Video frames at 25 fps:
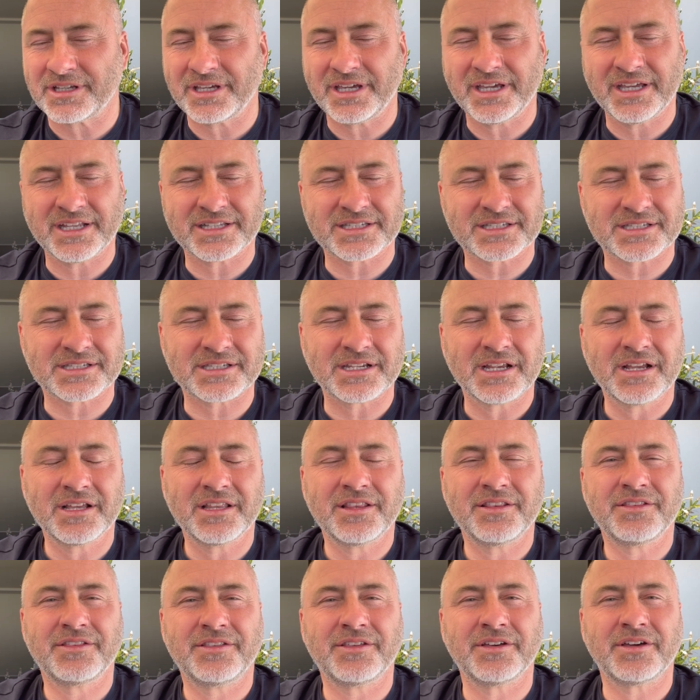It's
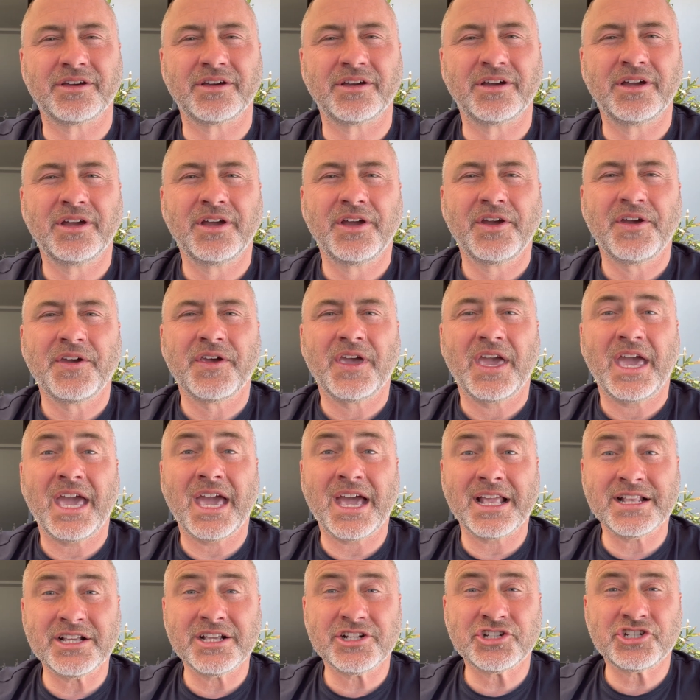the
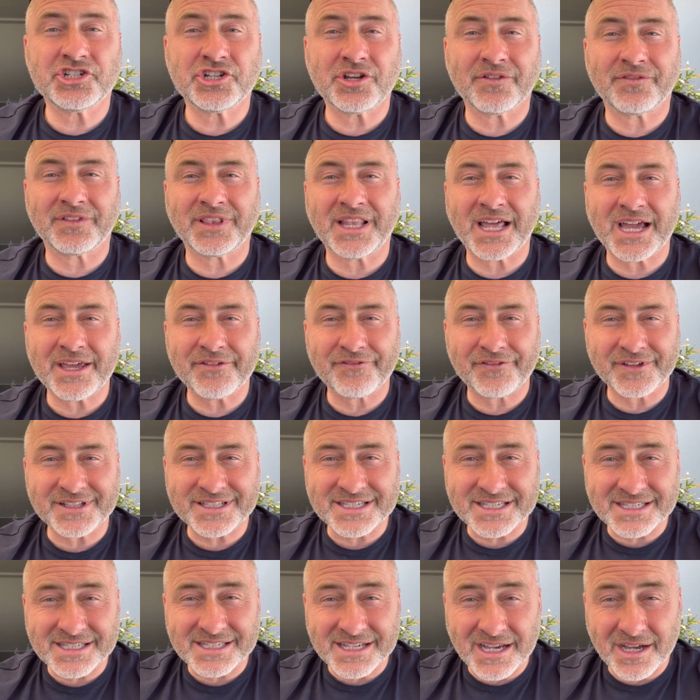energy of life
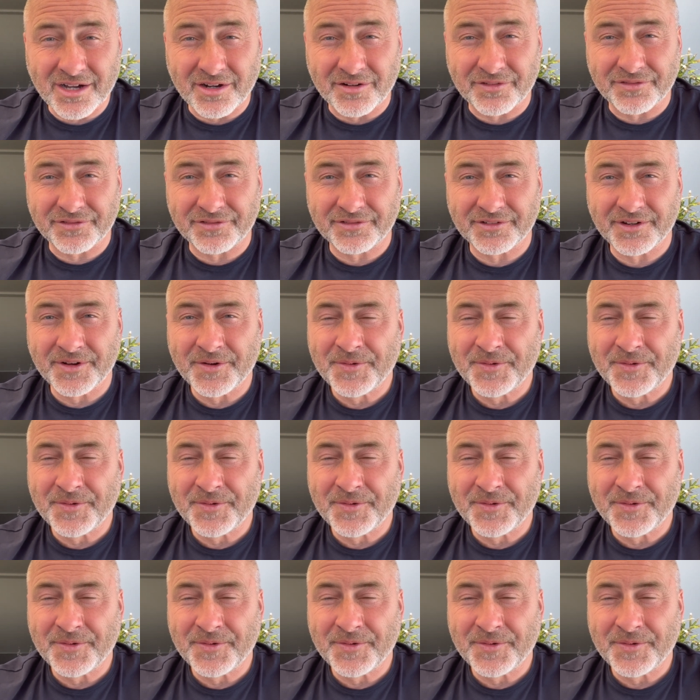itself.